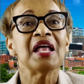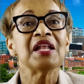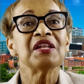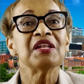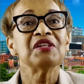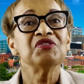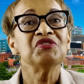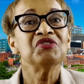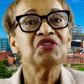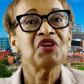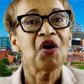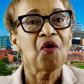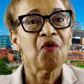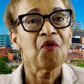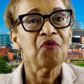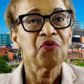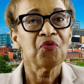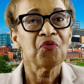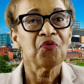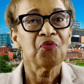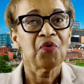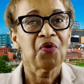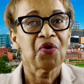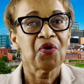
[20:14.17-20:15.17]
Know the
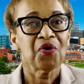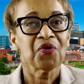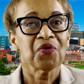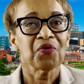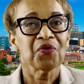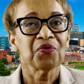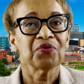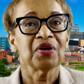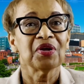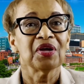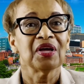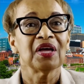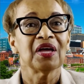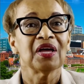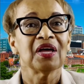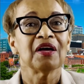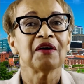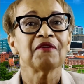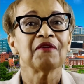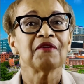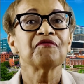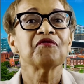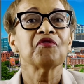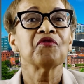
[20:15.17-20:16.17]
word
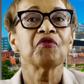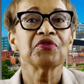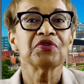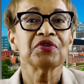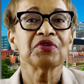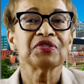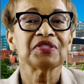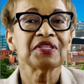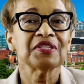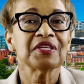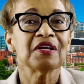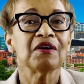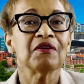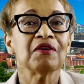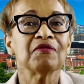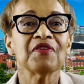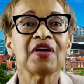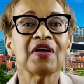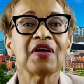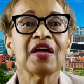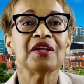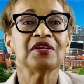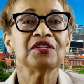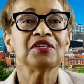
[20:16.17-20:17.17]
for yourself
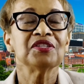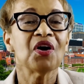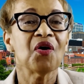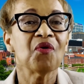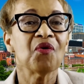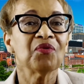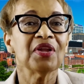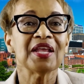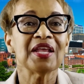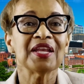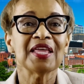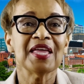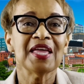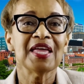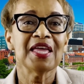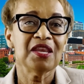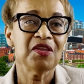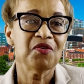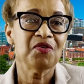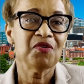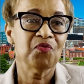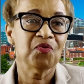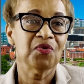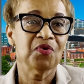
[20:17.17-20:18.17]
and don't let
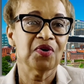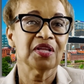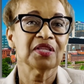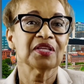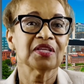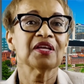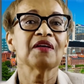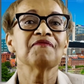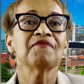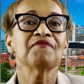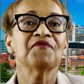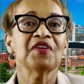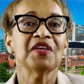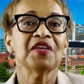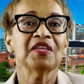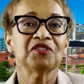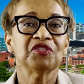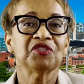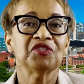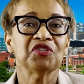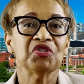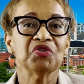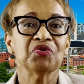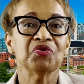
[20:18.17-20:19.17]
anyone
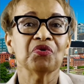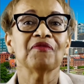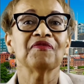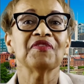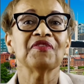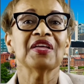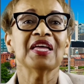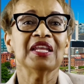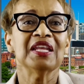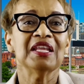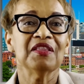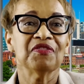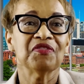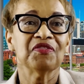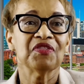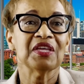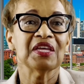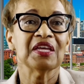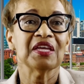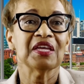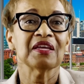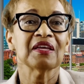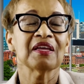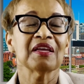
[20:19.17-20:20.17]
convince you of
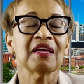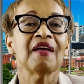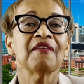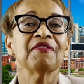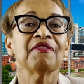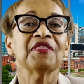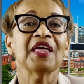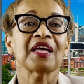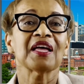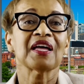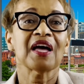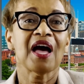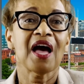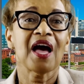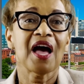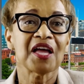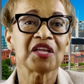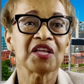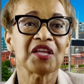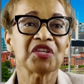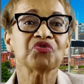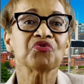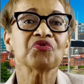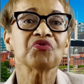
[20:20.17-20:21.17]
anything that
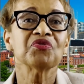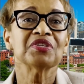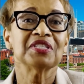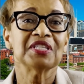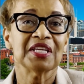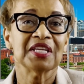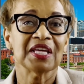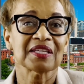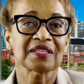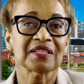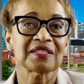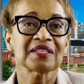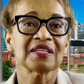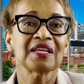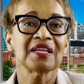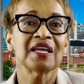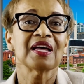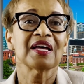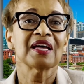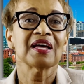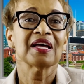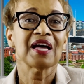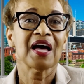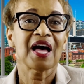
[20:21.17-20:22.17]
contradicts
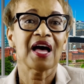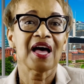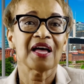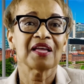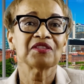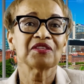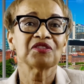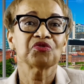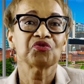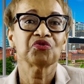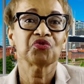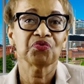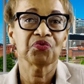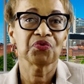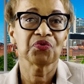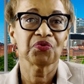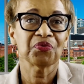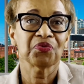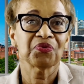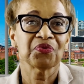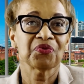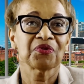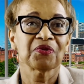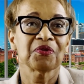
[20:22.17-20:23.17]
God's truth.